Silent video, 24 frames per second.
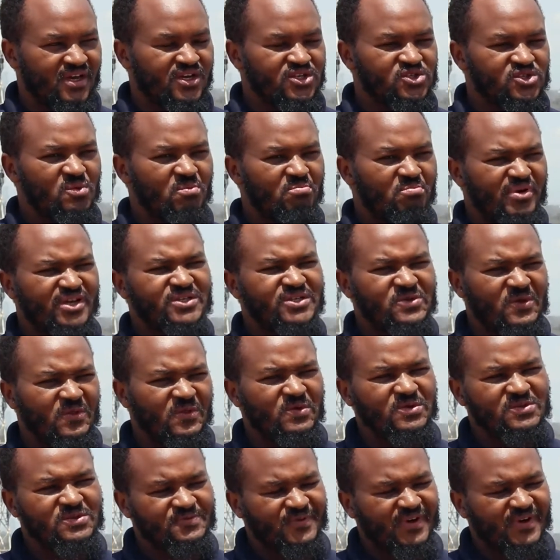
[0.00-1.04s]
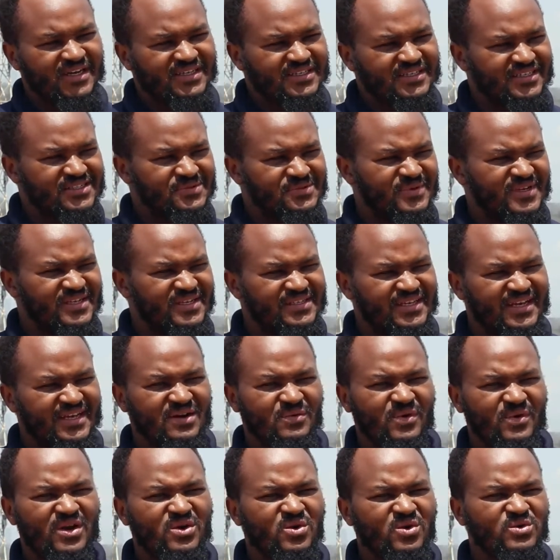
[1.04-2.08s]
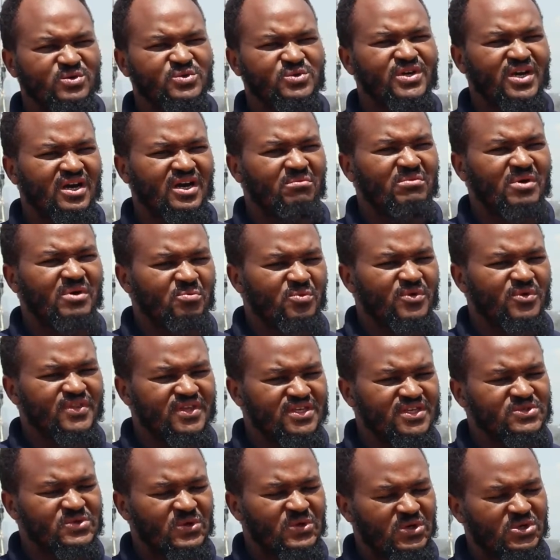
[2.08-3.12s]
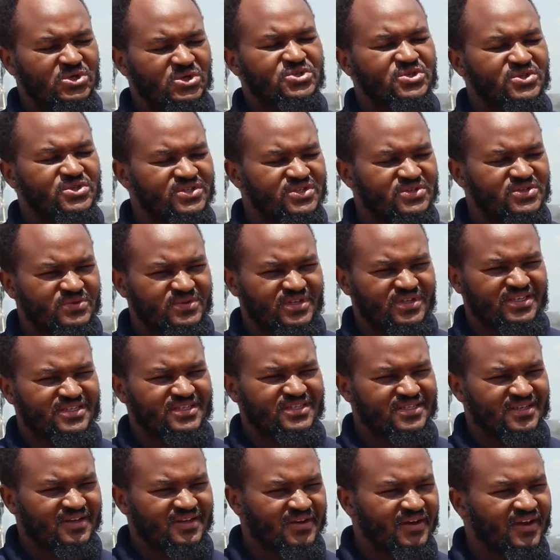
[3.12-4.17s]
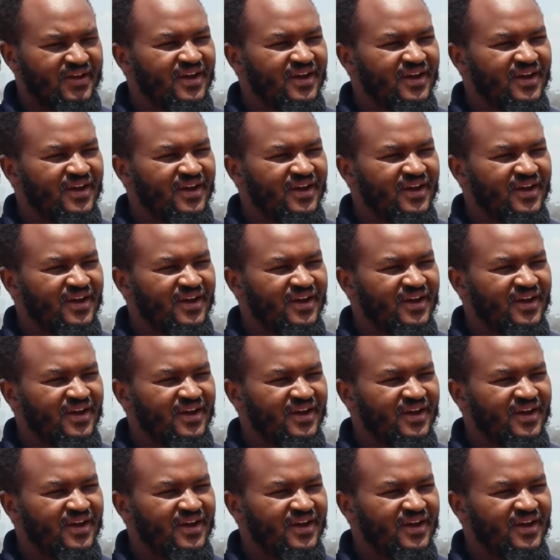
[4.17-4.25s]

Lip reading: So based on those factors, we decided, why don't we come up with these solutions to just